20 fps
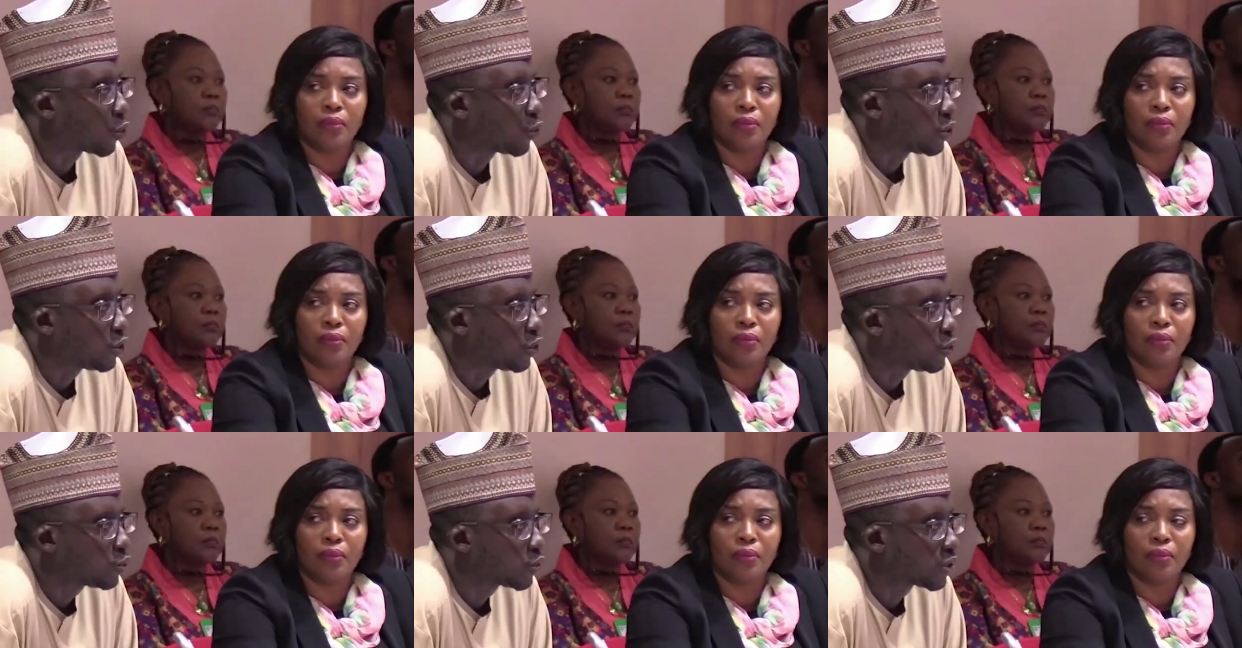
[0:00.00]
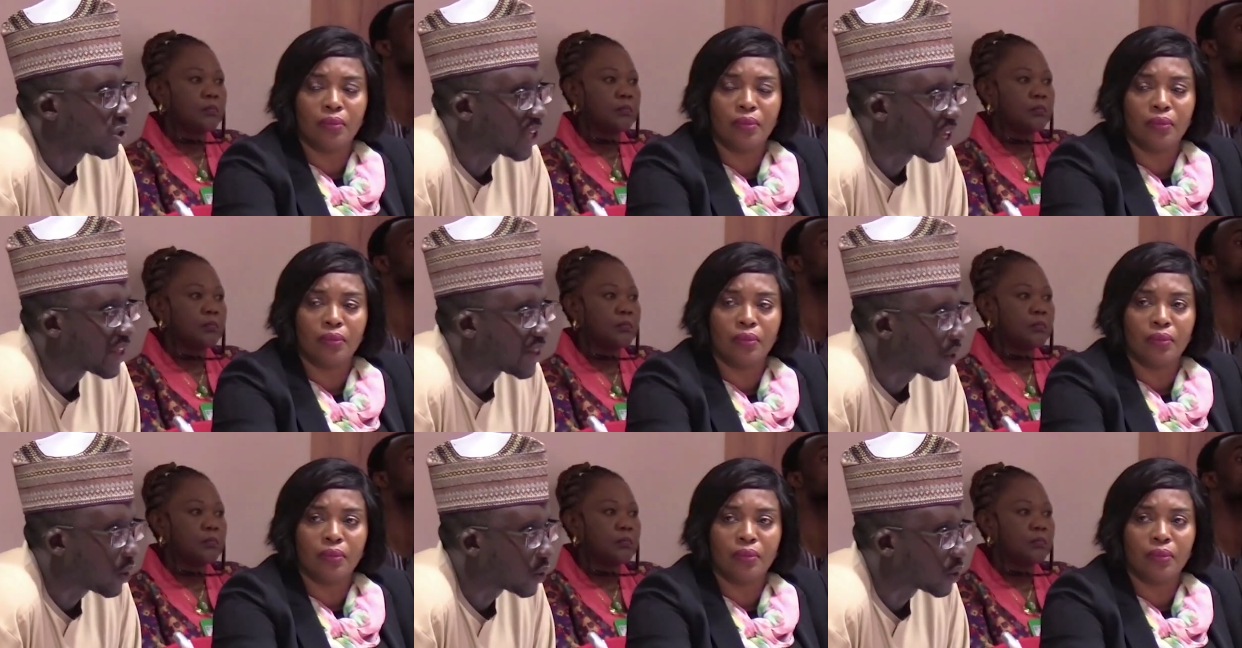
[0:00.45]
Speaker 1: Produce
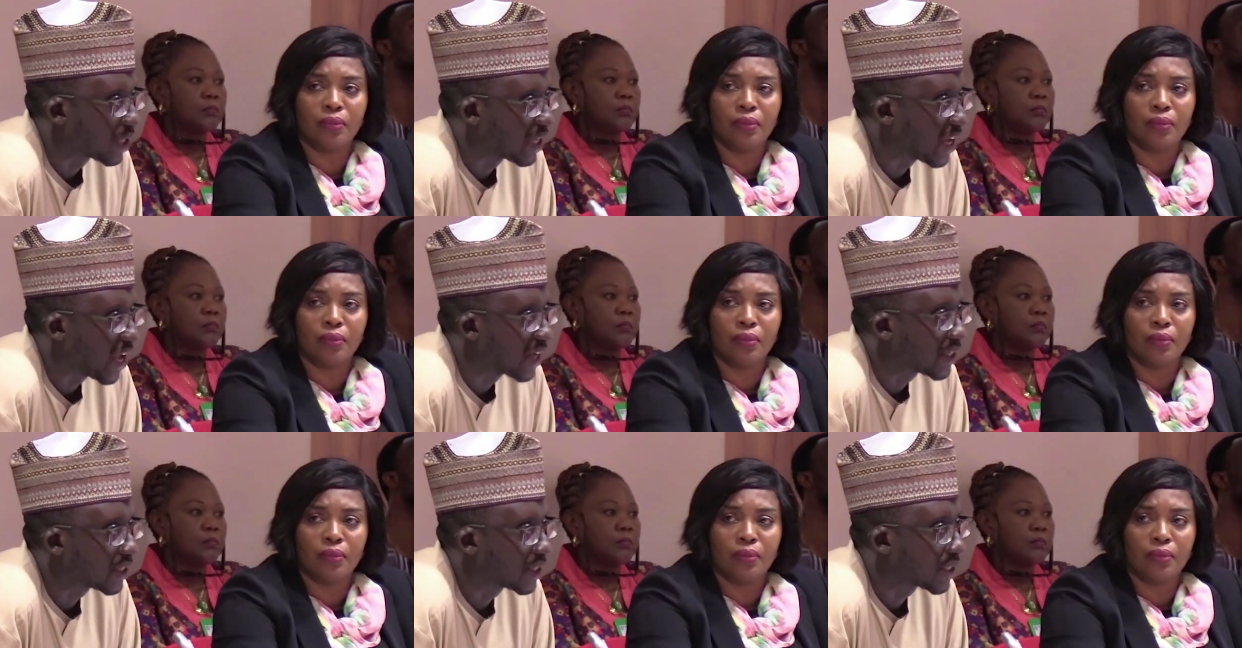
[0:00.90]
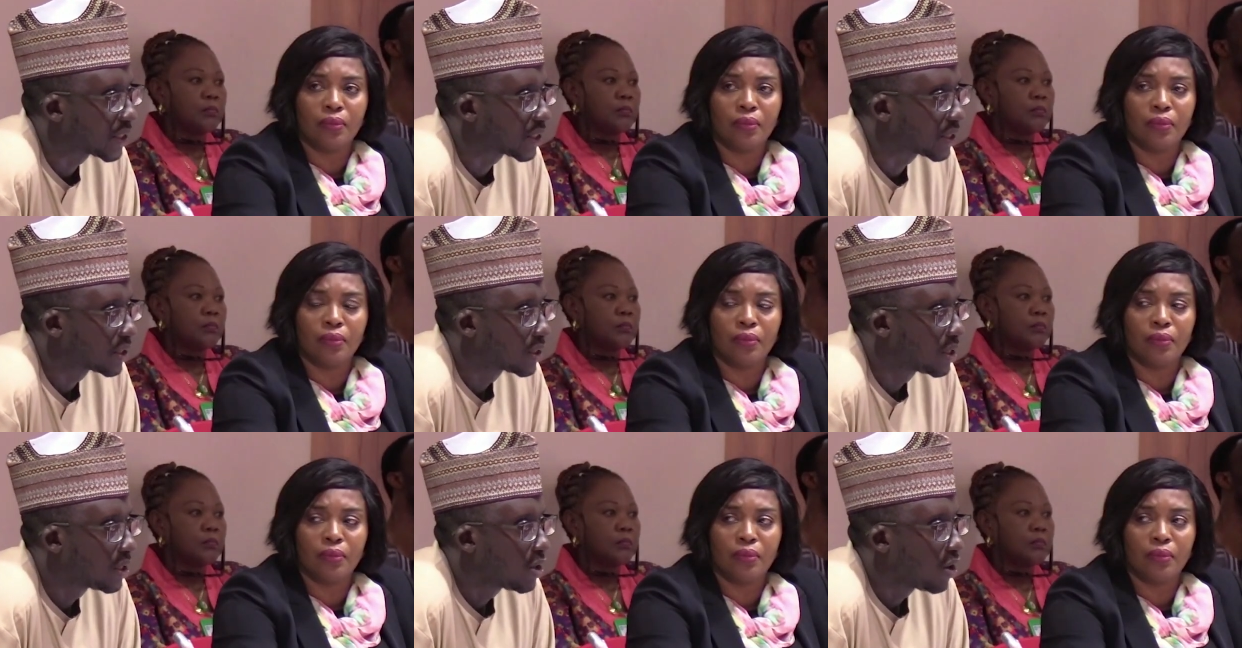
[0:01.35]
ten thousand
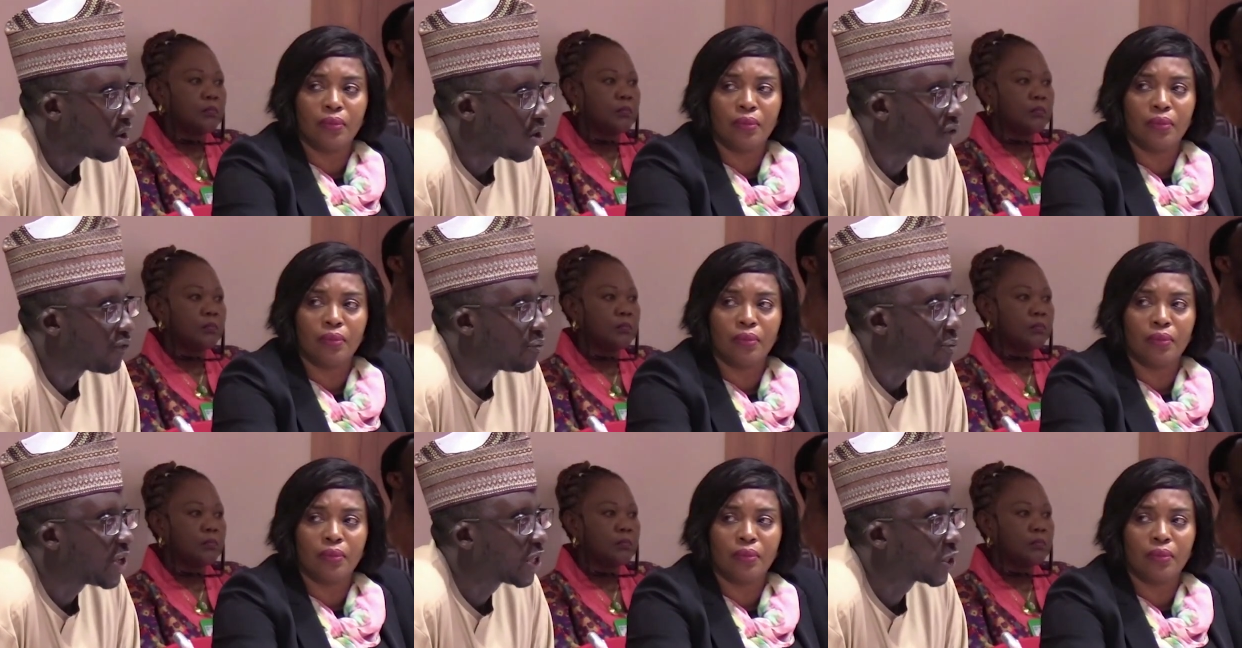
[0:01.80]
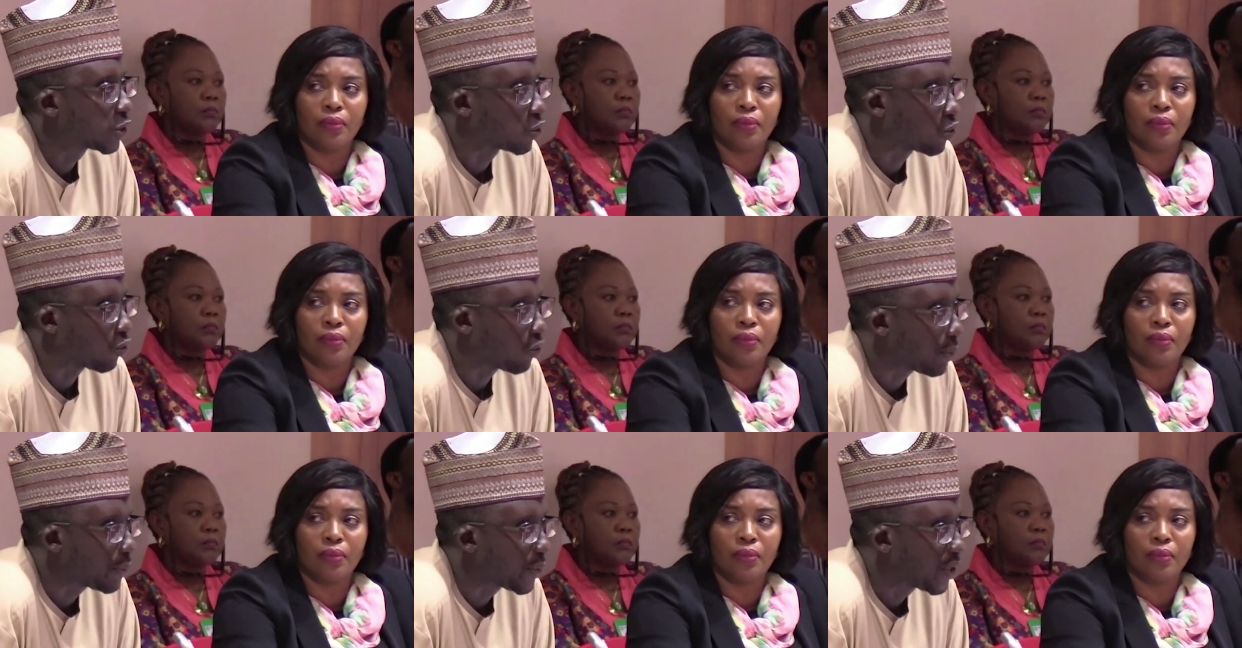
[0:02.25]
hectares of
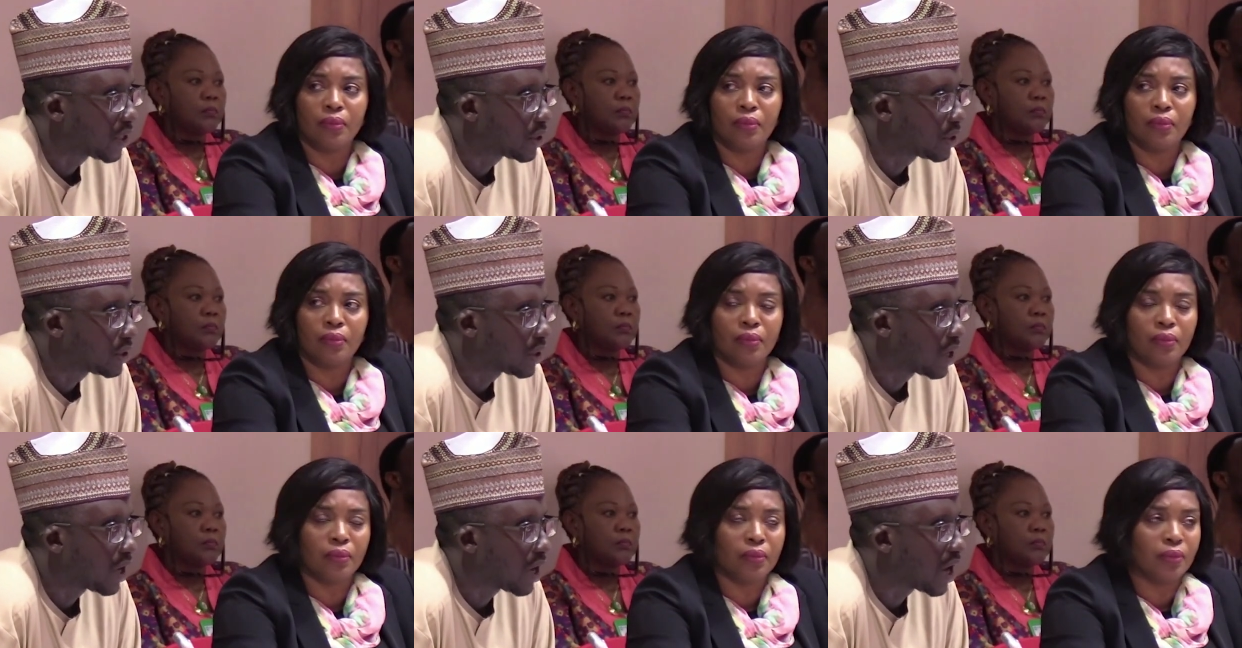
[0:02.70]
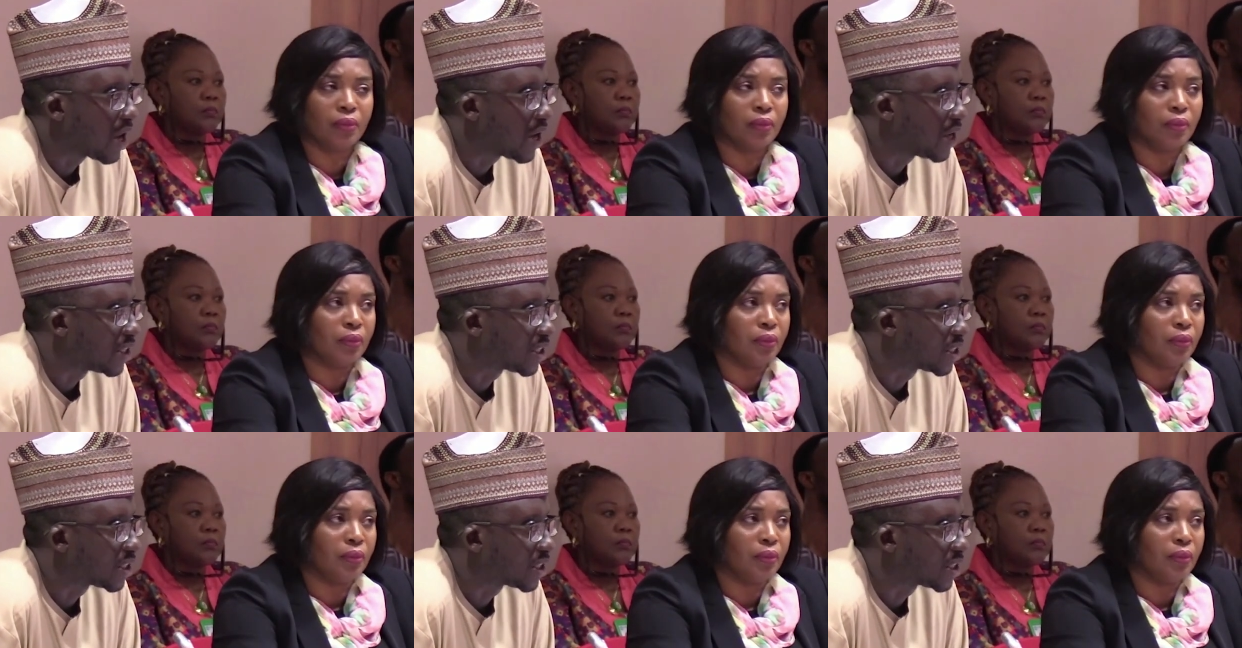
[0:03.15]
mixed cropping, uh,